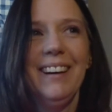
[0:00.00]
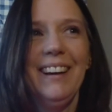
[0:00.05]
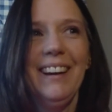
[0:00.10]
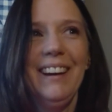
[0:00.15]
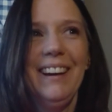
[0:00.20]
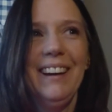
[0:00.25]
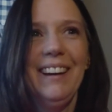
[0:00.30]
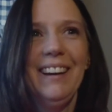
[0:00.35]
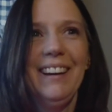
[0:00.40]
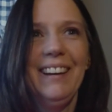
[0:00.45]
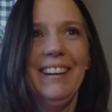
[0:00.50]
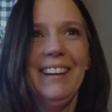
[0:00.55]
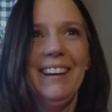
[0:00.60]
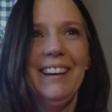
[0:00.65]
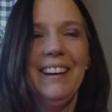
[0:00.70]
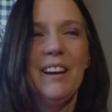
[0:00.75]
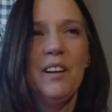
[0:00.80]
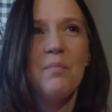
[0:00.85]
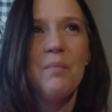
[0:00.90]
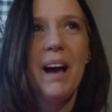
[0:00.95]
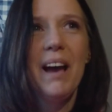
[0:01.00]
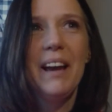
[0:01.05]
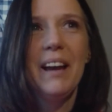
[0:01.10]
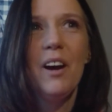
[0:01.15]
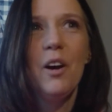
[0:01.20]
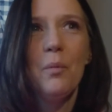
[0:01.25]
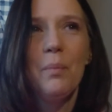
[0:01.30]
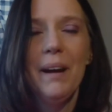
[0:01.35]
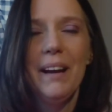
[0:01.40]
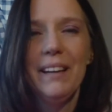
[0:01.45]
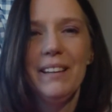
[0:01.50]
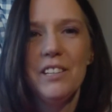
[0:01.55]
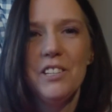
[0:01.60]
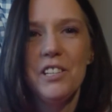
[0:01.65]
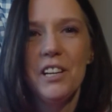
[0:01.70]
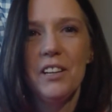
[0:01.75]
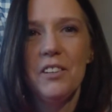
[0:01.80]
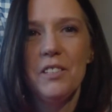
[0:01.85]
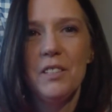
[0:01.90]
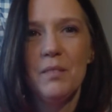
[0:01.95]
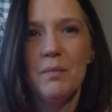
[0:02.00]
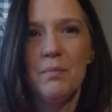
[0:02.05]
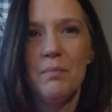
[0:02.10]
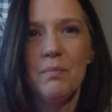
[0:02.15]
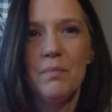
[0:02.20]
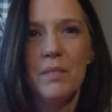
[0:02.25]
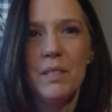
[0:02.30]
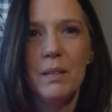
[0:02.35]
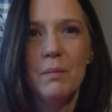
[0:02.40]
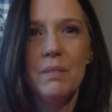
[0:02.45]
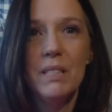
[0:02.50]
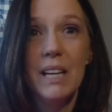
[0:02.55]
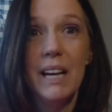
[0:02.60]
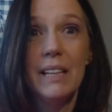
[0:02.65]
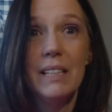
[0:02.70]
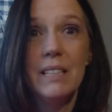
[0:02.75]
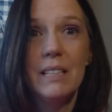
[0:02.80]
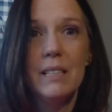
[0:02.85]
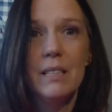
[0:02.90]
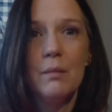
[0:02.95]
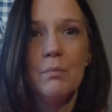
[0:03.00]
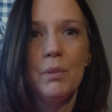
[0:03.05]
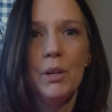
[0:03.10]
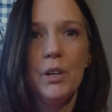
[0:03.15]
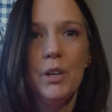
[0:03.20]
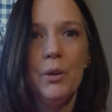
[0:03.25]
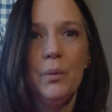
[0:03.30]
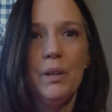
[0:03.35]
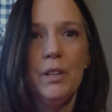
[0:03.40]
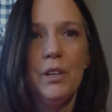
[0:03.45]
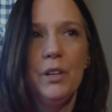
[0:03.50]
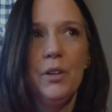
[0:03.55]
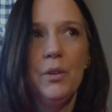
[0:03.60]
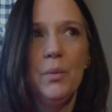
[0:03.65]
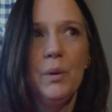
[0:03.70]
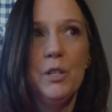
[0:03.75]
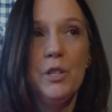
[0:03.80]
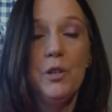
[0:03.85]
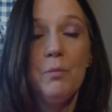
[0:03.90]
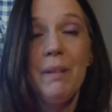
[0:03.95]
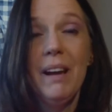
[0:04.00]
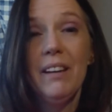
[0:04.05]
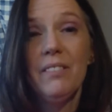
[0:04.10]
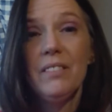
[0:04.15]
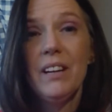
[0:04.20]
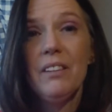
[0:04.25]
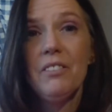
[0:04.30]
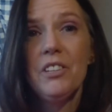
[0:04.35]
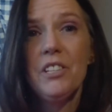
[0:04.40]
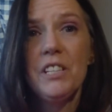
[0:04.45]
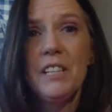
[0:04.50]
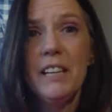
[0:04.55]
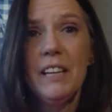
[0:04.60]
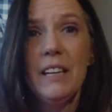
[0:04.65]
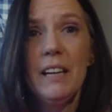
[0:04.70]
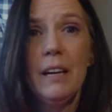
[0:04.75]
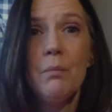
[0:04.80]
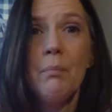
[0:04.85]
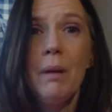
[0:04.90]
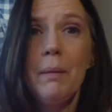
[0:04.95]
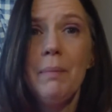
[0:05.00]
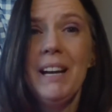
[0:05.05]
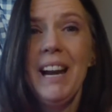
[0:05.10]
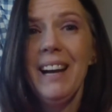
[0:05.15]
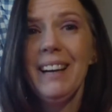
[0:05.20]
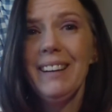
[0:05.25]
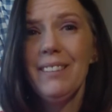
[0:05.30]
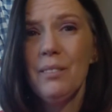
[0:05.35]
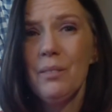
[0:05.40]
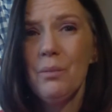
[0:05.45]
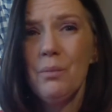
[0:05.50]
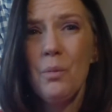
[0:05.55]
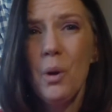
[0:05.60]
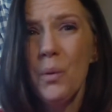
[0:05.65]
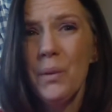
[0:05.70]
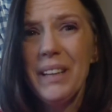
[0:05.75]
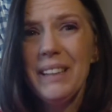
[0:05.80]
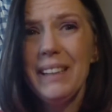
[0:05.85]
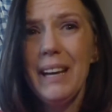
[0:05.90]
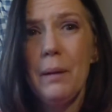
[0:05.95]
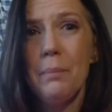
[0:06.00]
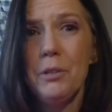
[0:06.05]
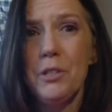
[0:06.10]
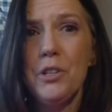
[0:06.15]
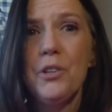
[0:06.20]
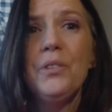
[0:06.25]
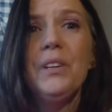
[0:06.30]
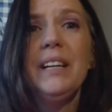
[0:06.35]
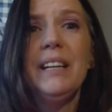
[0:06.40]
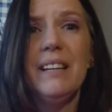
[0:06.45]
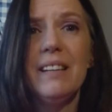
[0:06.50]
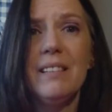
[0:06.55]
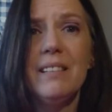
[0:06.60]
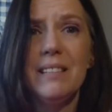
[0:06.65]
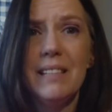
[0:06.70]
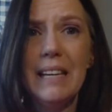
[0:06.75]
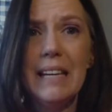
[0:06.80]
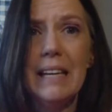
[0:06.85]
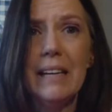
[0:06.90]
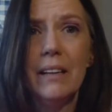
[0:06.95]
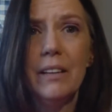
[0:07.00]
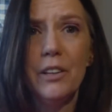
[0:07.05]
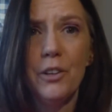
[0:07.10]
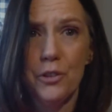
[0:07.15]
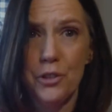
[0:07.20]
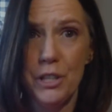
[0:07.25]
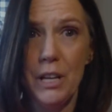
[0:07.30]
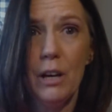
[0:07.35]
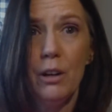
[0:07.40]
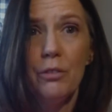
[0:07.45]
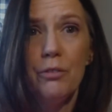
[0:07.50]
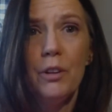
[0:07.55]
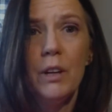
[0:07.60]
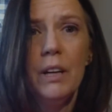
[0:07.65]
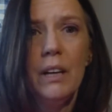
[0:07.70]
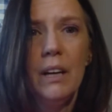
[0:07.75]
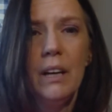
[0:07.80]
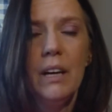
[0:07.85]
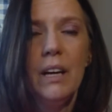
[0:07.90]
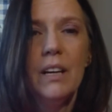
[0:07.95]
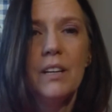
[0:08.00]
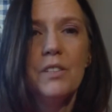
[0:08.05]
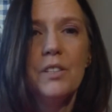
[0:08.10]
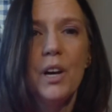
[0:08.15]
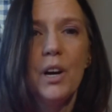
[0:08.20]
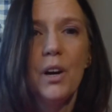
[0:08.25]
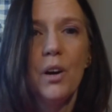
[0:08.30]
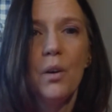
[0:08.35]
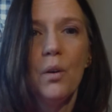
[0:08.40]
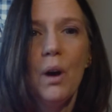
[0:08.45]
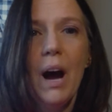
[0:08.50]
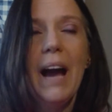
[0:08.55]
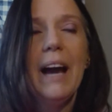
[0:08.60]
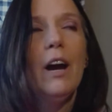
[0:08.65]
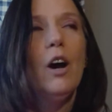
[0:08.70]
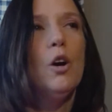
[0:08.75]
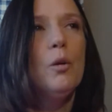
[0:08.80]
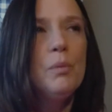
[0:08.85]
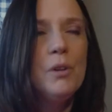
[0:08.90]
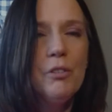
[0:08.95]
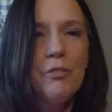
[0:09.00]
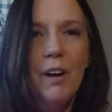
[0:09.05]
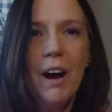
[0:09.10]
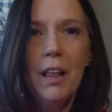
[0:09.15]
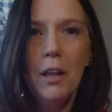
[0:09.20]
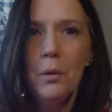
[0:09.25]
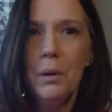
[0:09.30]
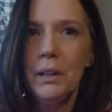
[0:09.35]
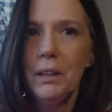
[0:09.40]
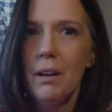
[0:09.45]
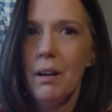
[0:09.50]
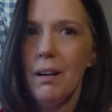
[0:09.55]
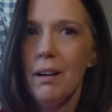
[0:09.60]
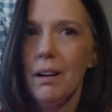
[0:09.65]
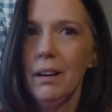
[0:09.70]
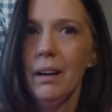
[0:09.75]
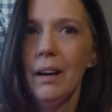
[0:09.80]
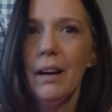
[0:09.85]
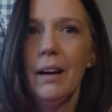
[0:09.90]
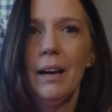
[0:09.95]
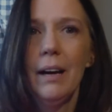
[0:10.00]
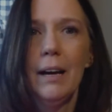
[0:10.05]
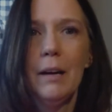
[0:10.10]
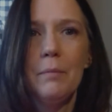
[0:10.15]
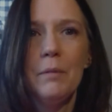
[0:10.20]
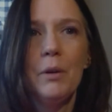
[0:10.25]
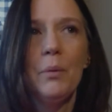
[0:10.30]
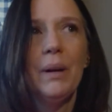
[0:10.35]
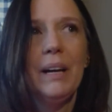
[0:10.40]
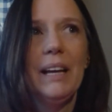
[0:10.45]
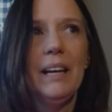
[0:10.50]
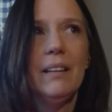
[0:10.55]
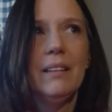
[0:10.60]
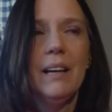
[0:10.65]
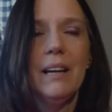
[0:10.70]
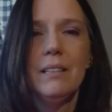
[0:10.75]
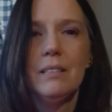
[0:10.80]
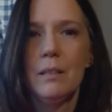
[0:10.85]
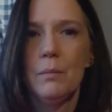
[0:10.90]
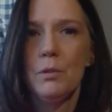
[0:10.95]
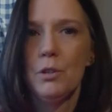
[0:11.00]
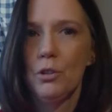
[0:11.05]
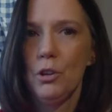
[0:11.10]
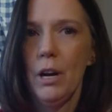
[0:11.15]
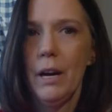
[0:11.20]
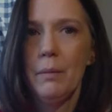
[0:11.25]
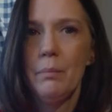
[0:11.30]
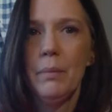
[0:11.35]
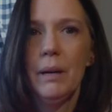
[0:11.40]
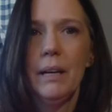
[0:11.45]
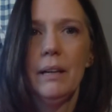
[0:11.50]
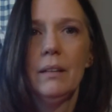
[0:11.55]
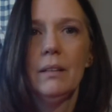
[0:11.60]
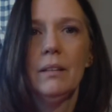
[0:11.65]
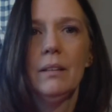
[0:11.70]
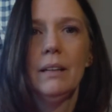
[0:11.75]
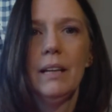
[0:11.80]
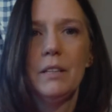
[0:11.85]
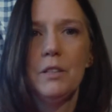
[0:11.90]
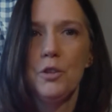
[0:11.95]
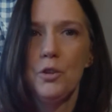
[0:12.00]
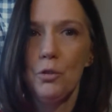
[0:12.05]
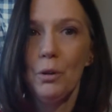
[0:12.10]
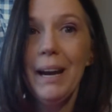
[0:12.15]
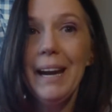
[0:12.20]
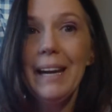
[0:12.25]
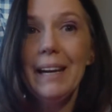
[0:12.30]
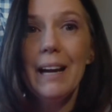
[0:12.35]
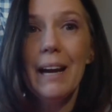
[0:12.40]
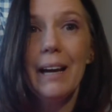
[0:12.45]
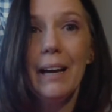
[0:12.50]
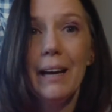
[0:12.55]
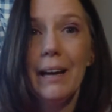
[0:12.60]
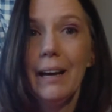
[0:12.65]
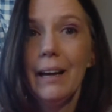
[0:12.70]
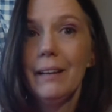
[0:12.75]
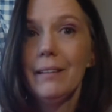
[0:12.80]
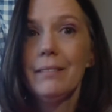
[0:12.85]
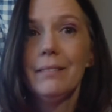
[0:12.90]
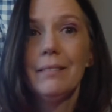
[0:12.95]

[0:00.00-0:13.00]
and um, I hope I can share some some sights and some beauty with you, which you may have never seen and maybe not won't get the opportunity to see yourself. So I hope you follow along. Um, you want to hit that subscribe button. That's great. Uh,